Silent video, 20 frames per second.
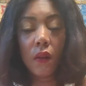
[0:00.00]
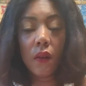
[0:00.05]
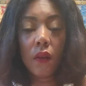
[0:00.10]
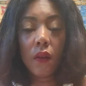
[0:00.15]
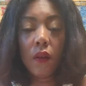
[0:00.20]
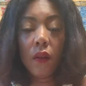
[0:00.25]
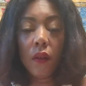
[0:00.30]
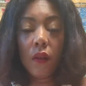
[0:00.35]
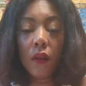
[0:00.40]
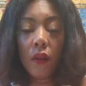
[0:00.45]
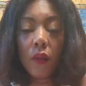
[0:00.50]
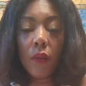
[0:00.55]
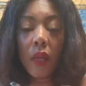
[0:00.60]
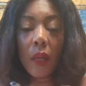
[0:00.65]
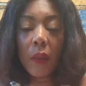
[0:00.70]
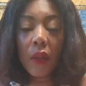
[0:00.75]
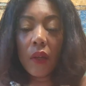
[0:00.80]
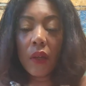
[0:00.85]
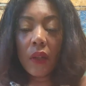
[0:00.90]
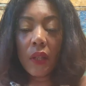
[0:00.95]
And
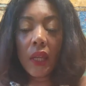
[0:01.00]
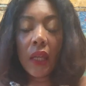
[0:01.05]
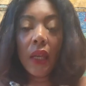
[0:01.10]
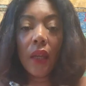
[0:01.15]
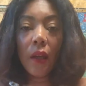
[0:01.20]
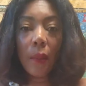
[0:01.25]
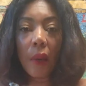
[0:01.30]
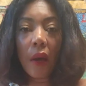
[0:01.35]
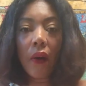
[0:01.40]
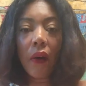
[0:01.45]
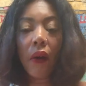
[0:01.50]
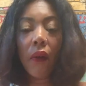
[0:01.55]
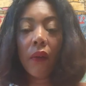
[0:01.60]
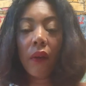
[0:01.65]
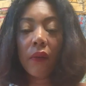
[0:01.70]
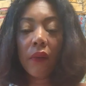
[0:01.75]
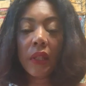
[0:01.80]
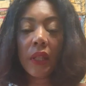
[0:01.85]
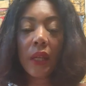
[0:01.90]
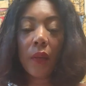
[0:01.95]
maybe you're thinking about how
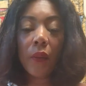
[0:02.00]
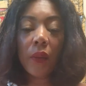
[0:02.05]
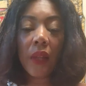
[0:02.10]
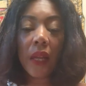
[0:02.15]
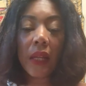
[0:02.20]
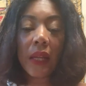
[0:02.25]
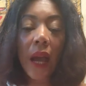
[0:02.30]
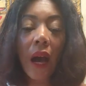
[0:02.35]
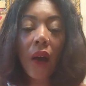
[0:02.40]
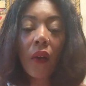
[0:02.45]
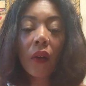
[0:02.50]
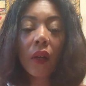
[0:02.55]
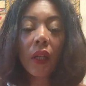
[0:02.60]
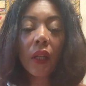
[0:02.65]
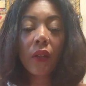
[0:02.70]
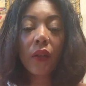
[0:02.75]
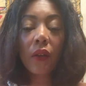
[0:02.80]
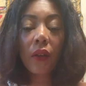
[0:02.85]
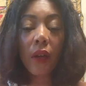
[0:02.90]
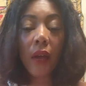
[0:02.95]
everything played out
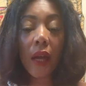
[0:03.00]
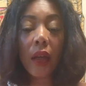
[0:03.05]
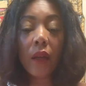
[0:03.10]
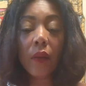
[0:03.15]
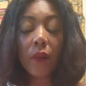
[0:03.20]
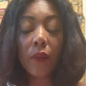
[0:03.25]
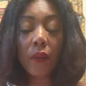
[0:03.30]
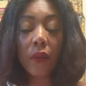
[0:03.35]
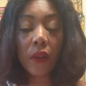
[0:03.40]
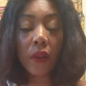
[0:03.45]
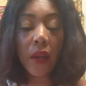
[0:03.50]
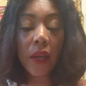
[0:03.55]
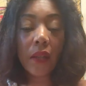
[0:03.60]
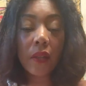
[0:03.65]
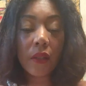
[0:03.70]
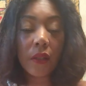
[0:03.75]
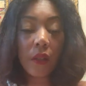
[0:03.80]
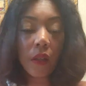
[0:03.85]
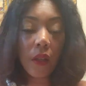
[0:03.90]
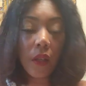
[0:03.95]
and you're
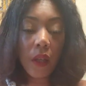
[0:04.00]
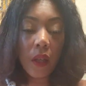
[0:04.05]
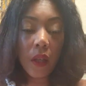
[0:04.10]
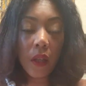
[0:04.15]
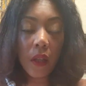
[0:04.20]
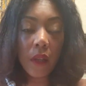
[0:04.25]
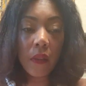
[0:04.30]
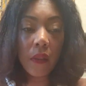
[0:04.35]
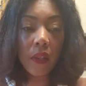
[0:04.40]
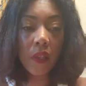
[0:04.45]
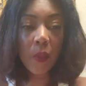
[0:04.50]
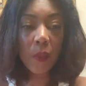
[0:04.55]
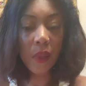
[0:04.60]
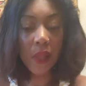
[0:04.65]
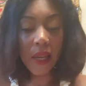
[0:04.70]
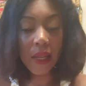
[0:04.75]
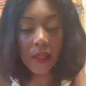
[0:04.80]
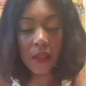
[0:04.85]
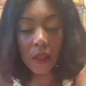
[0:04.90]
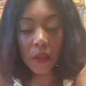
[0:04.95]
at this
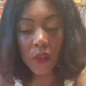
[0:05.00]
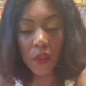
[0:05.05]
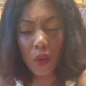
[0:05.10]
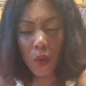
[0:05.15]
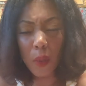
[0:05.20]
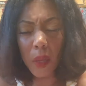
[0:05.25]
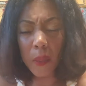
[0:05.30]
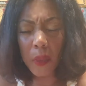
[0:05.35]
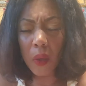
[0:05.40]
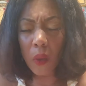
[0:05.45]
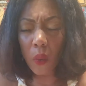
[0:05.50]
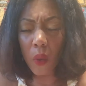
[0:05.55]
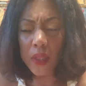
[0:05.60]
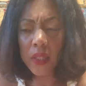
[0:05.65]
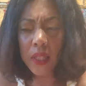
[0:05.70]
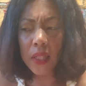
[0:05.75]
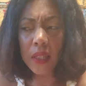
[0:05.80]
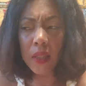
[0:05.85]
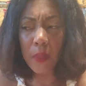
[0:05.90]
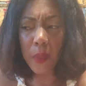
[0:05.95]
place of, you know, maybe it
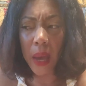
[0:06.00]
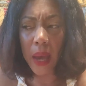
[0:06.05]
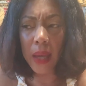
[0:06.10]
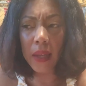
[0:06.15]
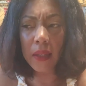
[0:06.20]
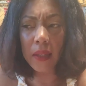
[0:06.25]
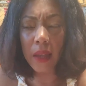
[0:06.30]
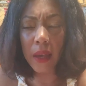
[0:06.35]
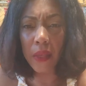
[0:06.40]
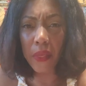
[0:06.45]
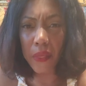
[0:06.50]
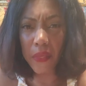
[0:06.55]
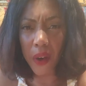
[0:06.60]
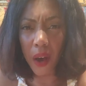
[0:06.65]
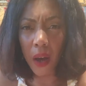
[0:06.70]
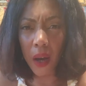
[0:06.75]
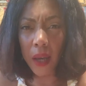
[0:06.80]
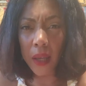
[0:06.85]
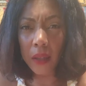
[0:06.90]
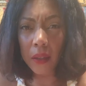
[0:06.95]
wasn't as bad as I
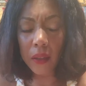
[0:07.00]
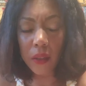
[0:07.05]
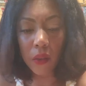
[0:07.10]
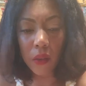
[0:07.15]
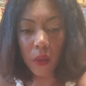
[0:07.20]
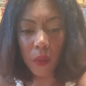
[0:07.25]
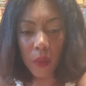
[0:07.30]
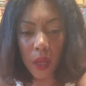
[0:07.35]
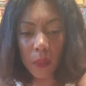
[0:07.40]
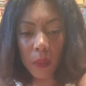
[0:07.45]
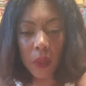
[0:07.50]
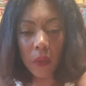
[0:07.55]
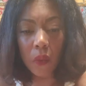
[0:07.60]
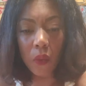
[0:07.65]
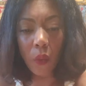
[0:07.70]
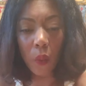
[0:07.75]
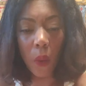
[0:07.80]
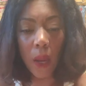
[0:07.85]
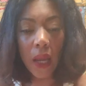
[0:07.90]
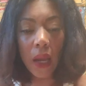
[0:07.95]
thought. You know, maybe
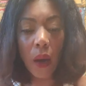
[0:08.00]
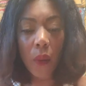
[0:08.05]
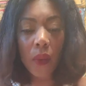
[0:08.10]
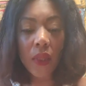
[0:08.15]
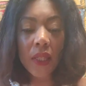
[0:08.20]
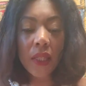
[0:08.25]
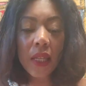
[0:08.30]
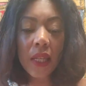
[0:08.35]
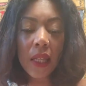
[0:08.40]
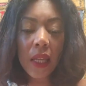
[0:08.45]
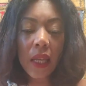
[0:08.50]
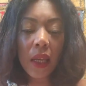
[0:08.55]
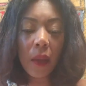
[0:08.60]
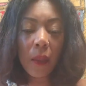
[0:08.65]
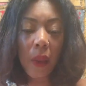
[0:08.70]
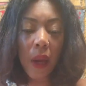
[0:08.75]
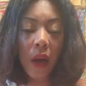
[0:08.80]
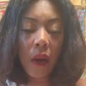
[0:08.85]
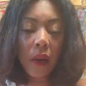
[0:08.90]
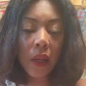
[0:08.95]
the way I was thinking
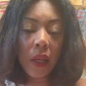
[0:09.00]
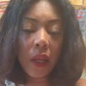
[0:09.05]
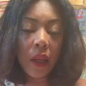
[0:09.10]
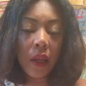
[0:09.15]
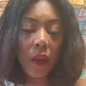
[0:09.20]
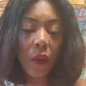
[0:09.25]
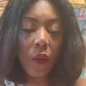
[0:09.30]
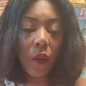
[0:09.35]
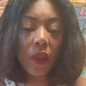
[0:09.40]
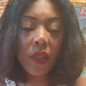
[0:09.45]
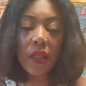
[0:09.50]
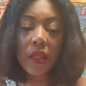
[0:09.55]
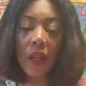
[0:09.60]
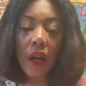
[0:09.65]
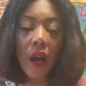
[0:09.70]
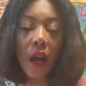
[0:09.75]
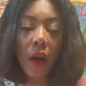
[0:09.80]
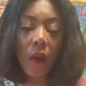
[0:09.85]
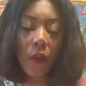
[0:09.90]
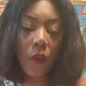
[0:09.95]
about it was
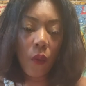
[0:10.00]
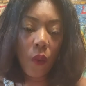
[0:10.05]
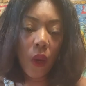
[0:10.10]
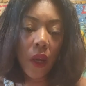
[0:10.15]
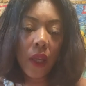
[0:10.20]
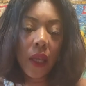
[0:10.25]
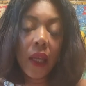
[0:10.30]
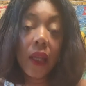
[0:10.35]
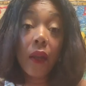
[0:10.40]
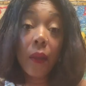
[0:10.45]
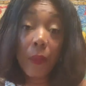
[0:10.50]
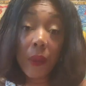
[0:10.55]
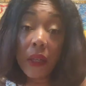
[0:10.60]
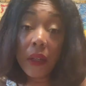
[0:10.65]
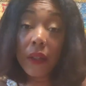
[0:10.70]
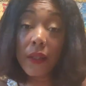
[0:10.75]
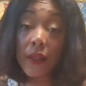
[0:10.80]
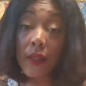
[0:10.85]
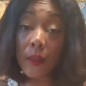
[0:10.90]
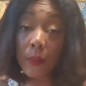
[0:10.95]
not what it
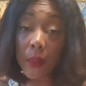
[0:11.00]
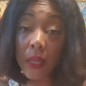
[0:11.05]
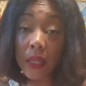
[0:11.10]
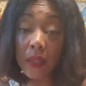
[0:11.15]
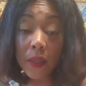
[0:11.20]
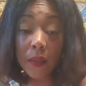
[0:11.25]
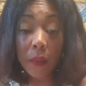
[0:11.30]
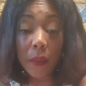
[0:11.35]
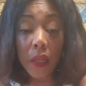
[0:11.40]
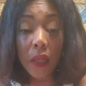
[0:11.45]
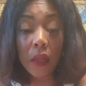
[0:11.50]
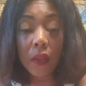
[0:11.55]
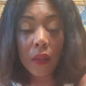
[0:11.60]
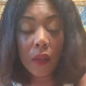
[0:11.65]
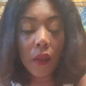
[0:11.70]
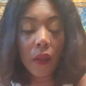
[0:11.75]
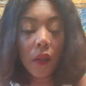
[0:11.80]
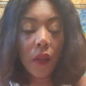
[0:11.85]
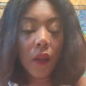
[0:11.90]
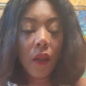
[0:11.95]
appeared to be to me.
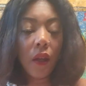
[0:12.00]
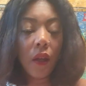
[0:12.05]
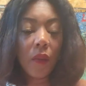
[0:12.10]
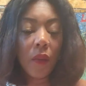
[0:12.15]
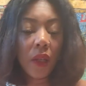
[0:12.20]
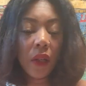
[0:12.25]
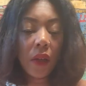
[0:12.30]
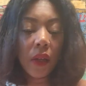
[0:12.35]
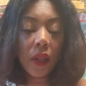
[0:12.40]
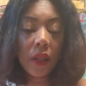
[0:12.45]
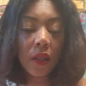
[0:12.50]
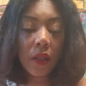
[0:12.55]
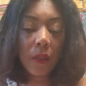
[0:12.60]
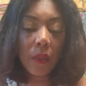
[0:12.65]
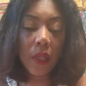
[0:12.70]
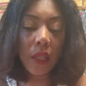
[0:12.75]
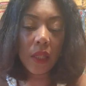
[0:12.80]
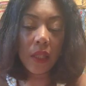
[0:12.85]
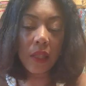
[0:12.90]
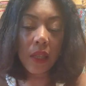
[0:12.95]
I'm hearing
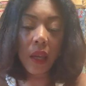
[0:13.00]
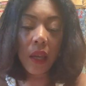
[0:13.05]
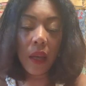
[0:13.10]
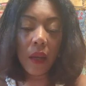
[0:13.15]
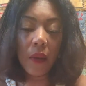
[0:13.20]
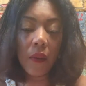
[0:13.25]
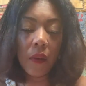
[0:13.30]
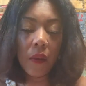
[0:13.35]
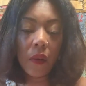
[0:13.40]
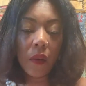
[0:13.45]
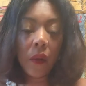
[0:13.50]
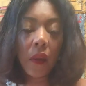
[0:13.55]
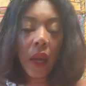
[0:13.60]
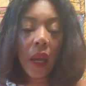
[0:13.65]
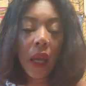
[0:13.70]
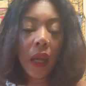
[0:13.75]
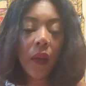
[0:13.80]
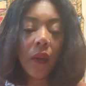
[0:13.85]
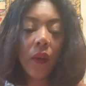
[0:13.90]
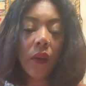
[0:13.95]
somebody say,
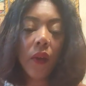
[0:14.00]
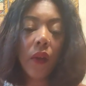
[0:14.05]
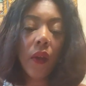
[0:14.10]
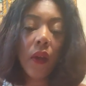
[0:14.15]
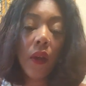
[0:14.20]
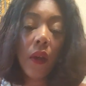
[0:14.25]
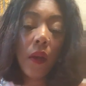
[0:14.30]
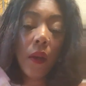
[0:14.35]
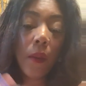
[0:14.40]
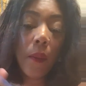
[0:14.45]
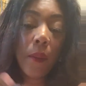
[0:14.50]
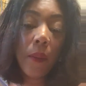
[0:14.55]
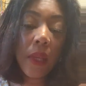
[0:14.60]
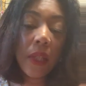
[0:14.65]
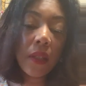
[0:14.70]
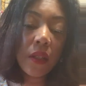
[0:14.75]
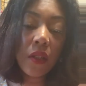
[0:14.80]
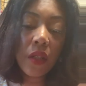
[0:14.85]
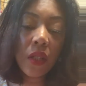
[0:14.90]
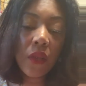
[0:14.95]
okay?
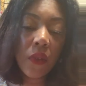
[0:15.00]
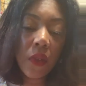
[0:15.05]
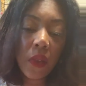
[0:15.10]
Messages for